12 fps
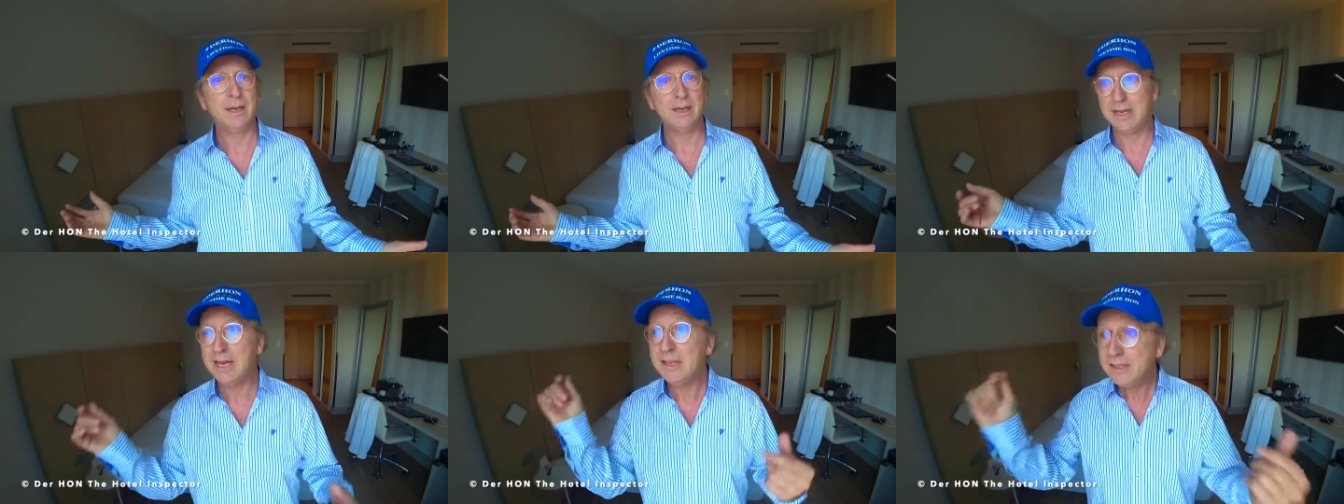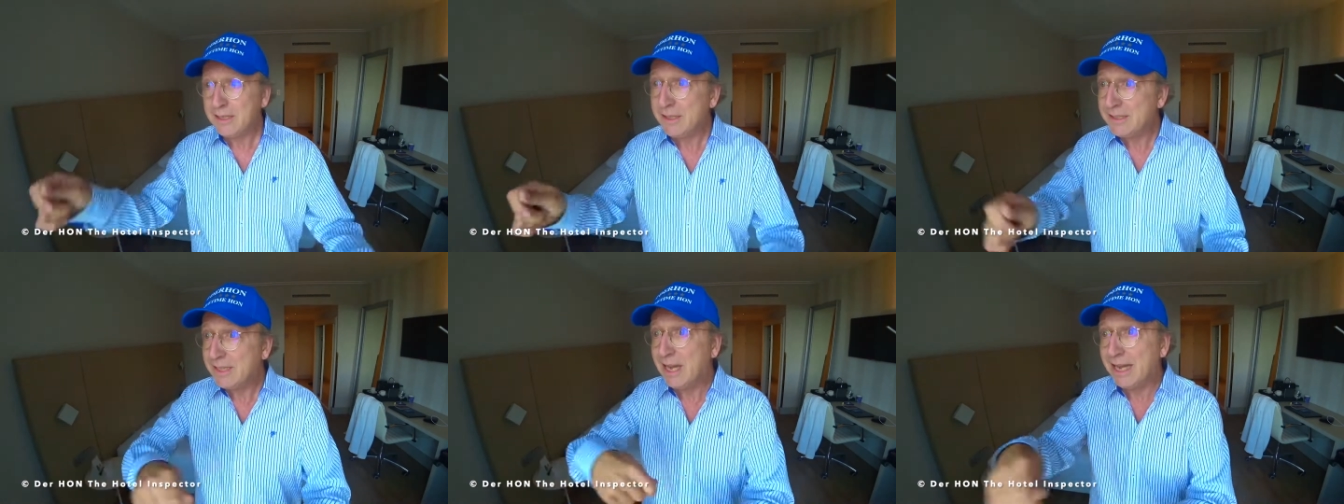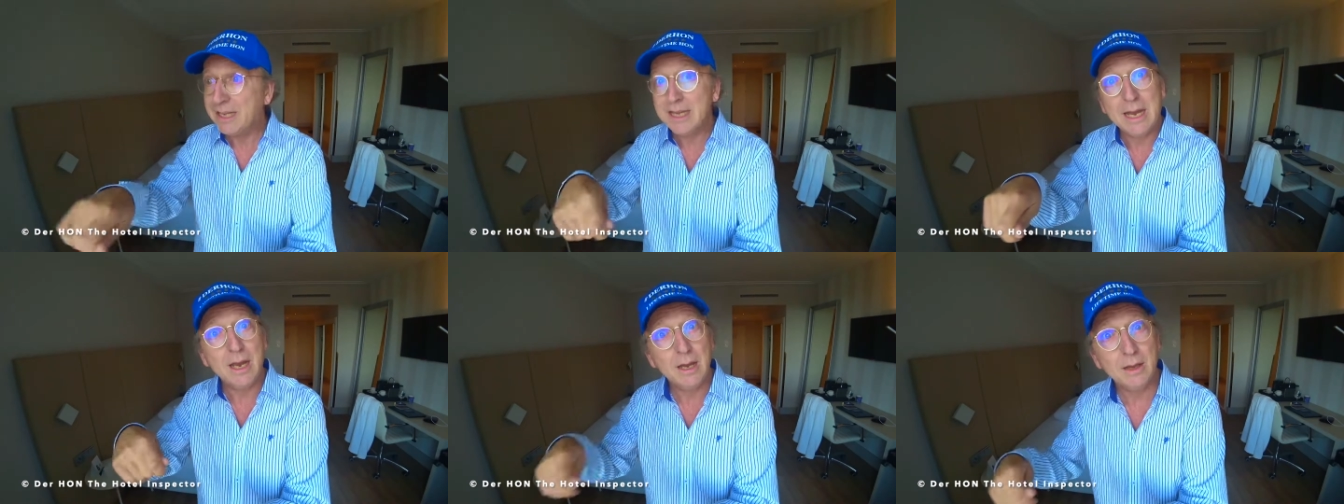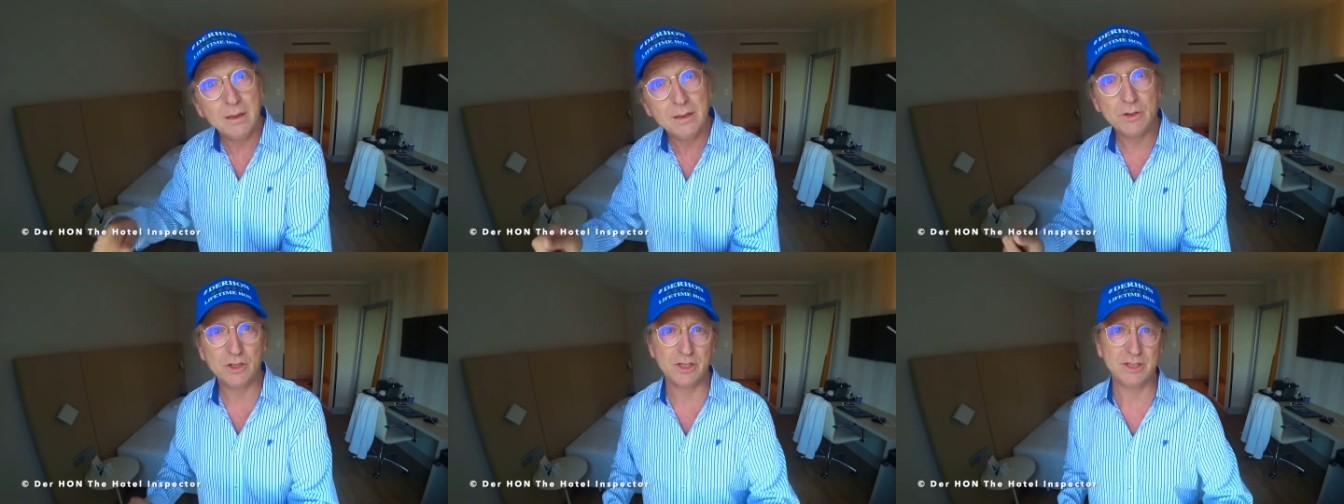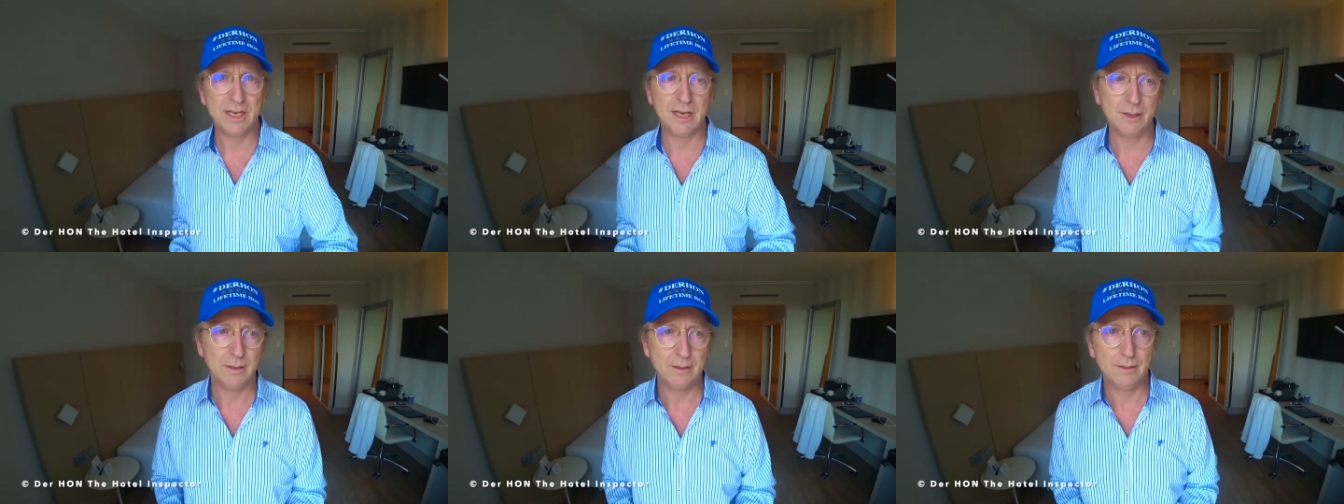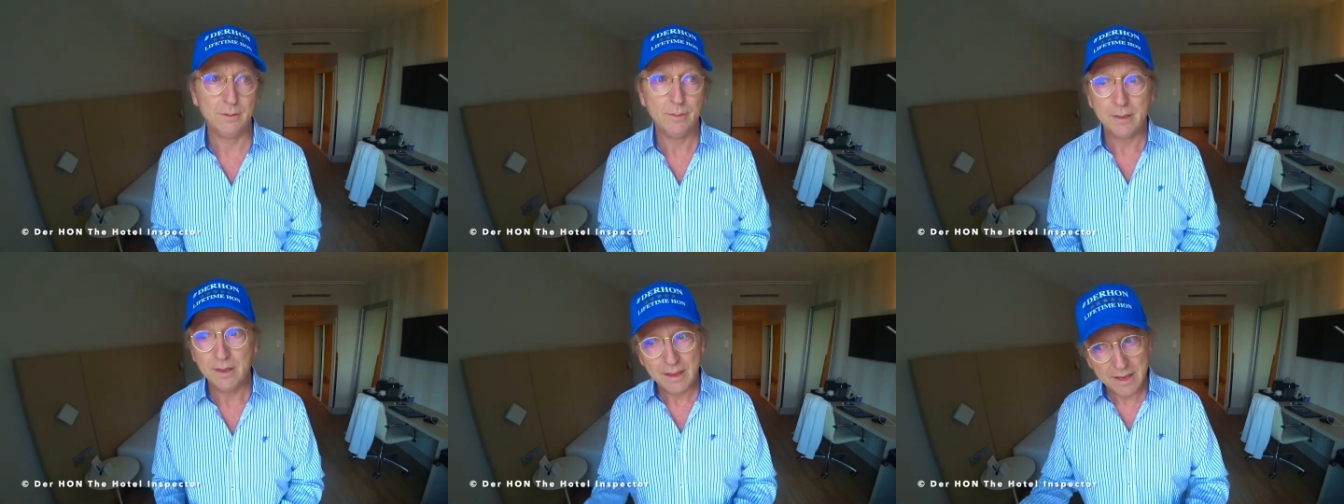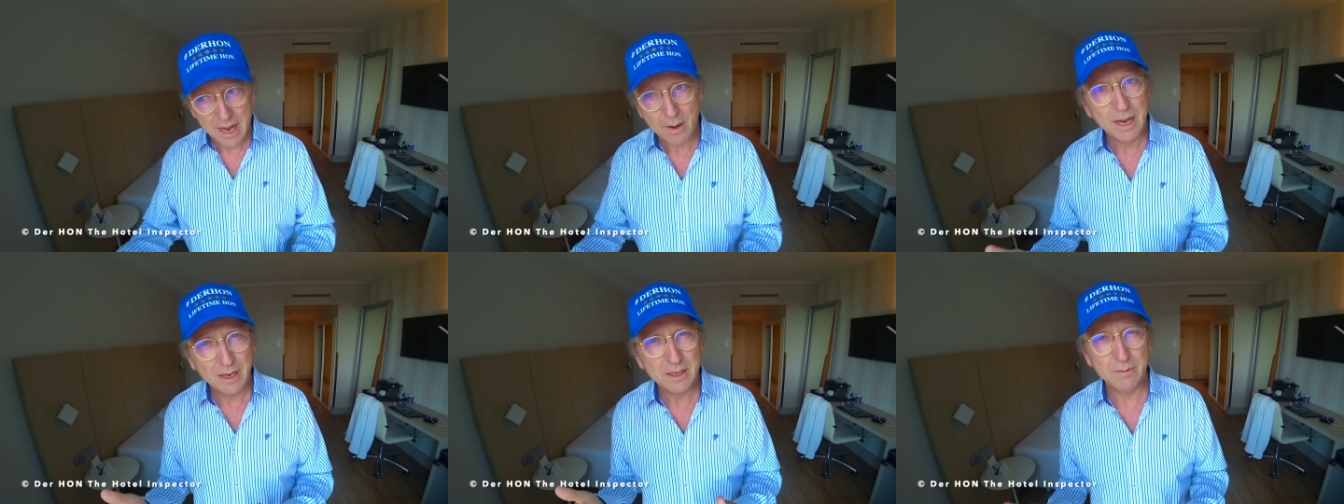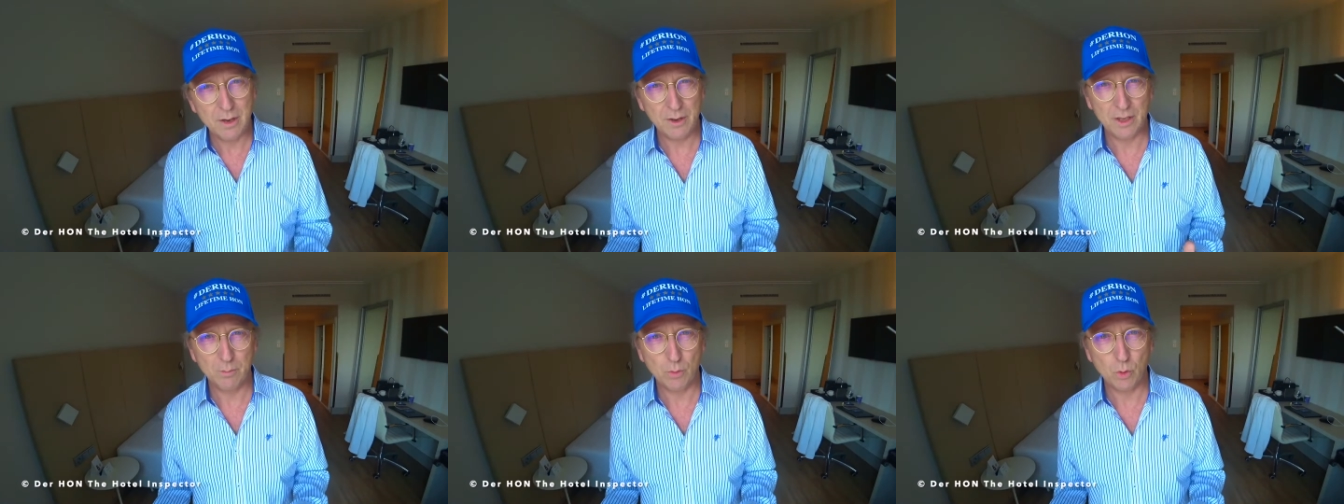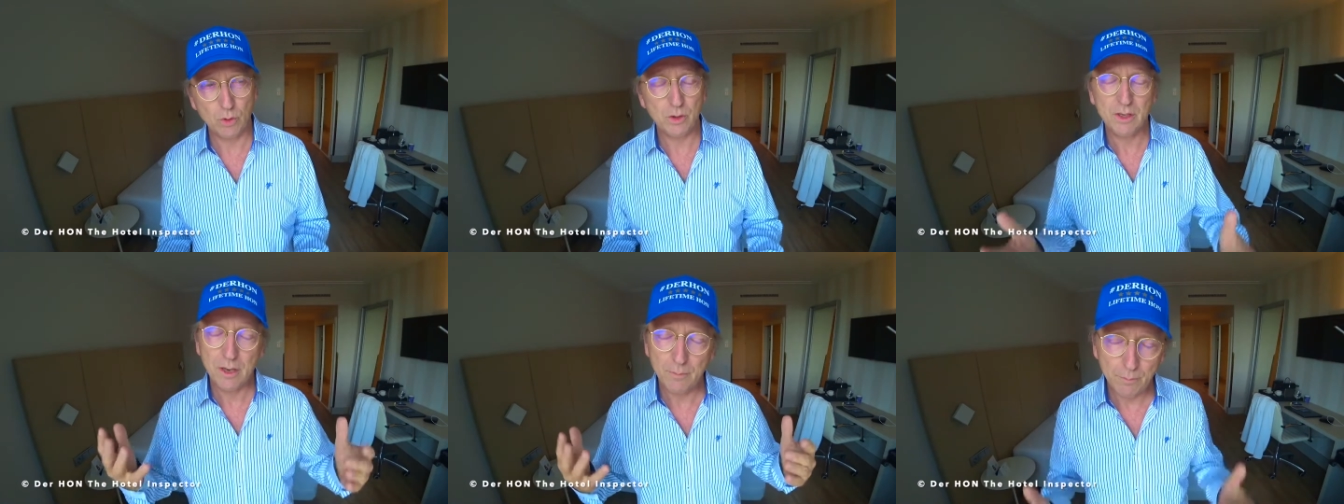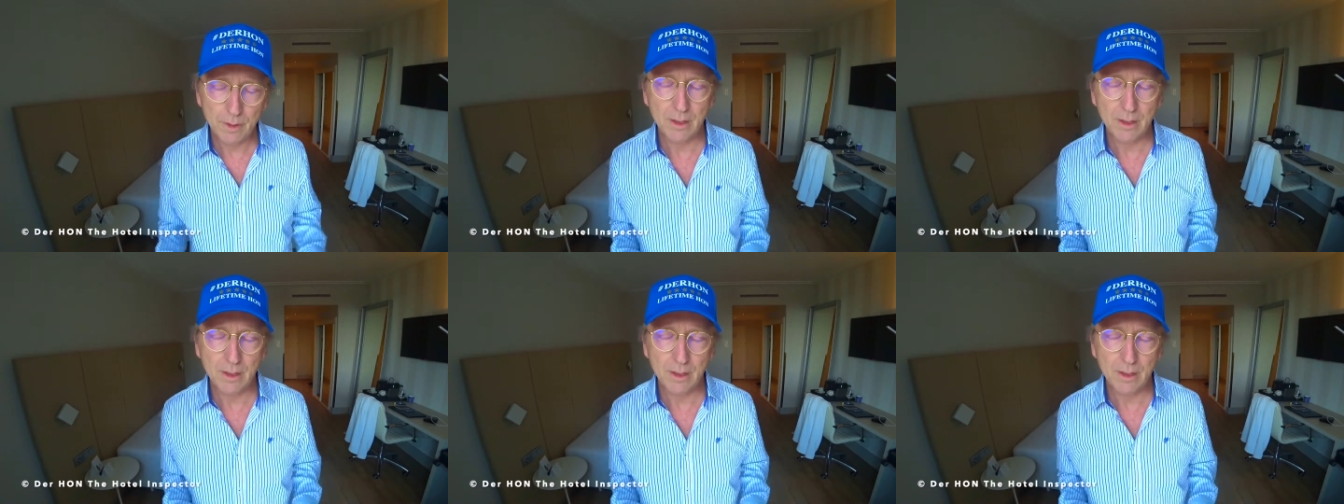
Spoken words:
Yes, sign here, she said. Now here's a very important tip.